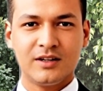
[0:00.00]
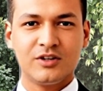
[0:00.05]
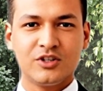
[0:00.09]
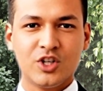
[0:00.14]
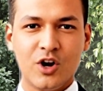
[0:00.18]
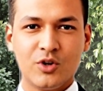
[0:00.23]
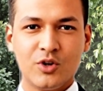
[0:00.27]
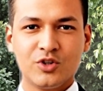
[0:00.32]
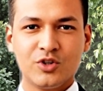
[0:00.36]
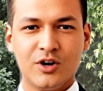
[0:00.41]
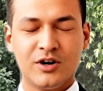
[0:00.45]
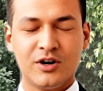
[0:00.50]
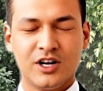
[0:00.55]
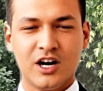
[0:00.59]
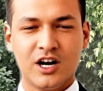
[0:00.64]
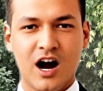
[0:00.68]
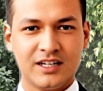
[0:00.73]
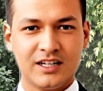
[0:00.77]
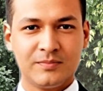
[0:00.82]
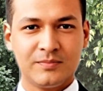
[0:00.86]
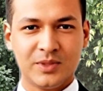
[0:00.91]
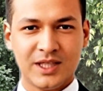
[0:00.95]
Low urine
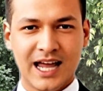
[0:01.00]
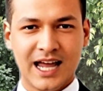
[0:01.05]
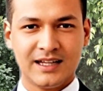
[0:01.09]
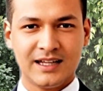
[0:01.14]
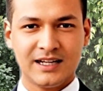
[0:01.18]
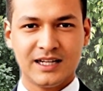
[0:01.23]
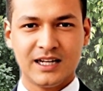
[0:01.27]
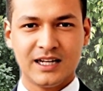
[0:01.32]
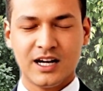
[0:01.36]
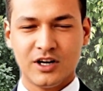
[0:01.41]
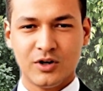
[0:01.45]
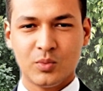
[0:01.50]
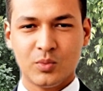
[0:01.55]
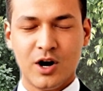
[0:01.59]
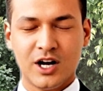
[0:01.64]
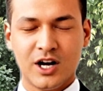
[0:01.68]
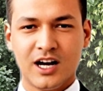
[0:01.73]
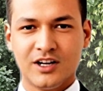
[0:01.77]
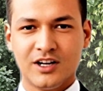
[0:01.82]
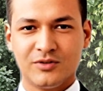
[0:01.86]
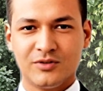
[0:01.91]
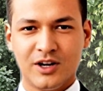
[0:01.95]
osmolality under
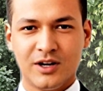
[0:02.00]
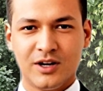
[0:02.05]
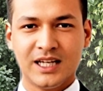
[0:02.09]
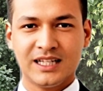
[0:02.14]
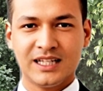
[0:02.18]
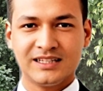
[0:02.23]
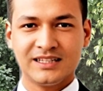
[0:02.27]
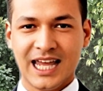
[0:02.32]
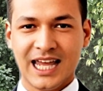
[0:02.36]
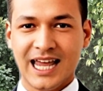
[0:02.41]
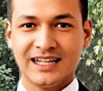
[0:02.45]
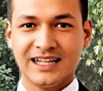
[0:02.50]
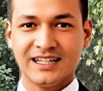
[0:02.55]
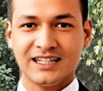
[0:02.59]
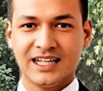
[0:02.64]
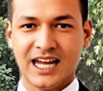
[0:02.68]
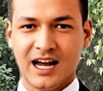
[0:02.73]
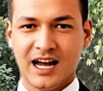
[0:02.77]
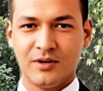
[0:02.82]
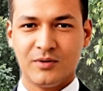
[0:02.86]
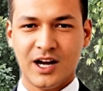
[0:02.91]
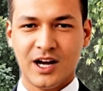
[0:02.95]
100 means
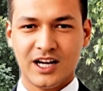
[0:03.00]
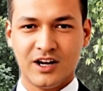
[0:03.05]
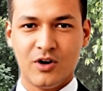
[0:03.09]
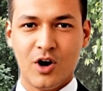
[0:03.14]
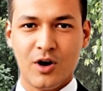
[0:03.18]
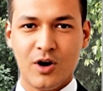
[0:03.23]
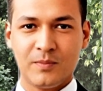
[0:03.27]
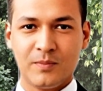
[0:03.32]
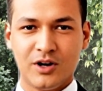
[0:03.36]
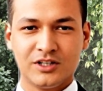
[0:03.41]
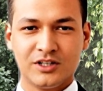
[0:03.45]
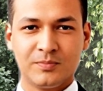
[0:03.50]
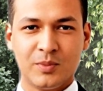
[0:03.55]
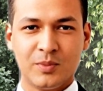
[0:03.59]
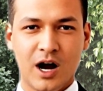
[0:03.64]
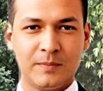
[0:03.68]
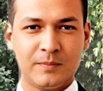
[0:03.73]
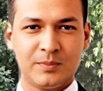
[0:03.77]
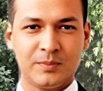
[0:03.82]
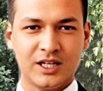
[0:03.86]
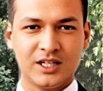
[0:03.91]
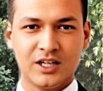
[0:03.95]
antidiuretic hormone is
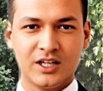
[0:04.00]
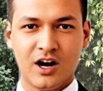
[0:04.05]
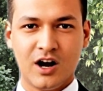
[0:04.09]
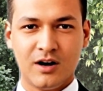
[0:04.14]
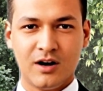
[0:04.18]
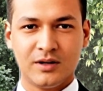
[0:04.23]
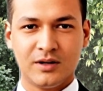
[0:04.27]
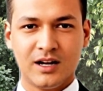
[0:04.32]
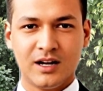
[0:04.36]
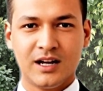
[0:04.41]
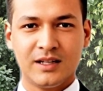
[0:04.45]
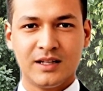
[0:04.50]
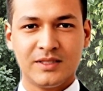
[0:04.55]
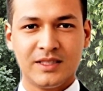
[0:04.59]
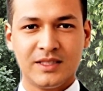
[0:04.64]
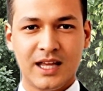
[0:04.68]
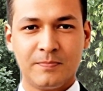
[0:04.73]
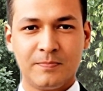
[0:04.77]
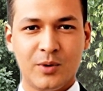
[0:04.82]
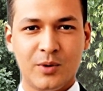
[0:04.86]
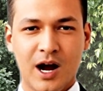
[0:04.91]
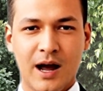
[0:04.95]
probably low.
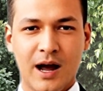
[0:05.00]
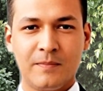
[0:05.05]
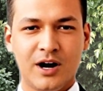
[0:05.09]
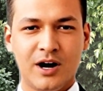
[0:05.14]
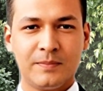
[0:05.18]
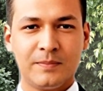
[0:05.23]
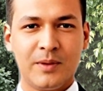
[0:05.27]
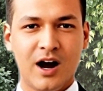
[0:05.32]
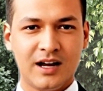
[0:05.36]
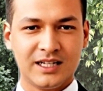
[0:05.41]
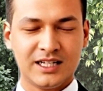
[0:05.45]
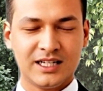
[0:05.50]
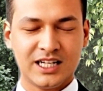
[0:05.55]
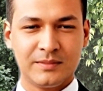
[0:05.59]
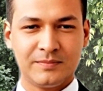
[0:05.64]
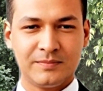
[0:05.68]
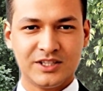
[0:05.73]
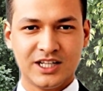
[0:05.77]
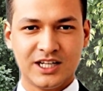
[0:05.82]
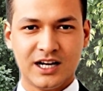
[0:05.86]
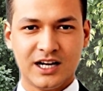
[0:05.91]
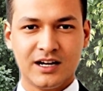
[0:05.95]
Think primary
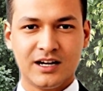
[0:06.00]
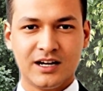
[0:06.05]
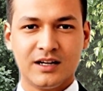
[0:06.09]
polydipsia,